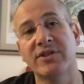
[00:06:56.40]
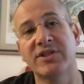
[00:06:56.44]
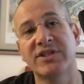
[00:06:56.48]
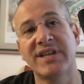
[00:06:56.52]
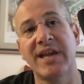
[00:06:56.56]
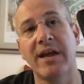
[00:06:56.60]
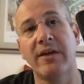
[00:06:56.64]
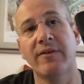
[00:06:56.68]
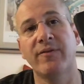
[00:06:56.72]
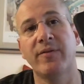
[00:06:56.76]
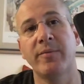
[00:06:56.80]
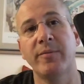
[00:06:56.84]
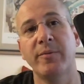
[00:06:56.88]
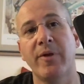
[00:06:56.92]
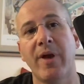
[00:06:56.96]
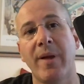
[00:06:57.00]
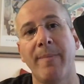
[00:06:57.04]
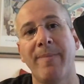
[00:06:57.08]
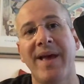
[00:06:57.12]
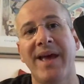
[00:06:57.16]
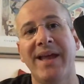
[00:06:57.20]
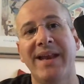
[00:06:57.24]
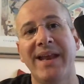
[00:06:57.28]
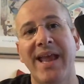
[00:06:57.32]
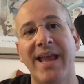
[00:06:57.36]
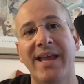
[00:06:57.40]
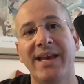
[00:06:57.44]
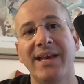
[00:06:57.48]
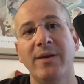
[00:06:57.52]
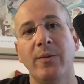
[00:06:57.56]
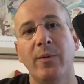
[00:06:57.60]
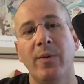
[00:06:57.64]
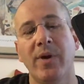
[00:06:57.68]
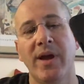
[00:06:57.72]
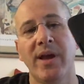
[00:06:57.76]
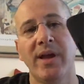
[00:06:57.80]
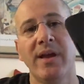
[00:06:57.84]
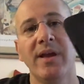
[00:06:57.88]
sound from your iPad
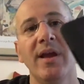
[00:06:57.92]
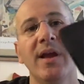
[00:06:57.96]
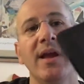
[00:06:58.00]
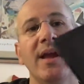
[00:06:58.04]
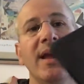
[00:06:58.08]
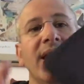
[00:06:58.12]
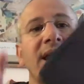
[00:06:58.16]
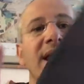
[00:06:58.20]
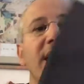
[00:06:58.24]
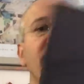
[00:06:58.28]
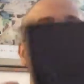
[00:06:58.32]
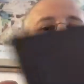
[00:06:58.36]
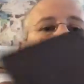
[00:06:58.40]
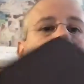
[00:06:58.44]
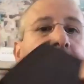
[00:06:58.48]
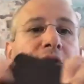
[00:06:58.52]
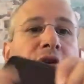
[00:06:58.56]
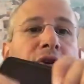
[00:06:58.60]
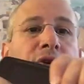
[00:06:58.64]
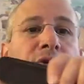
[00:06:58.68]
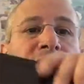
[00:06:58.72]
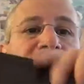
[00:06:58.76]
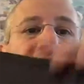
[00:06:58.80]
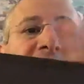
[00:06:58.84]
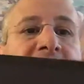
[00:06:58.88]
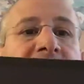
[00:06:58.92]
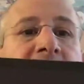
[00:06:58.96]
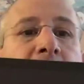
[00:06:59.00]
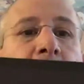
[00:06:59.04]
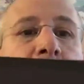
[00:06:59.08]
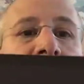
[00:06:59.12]
anyway. If you're using it to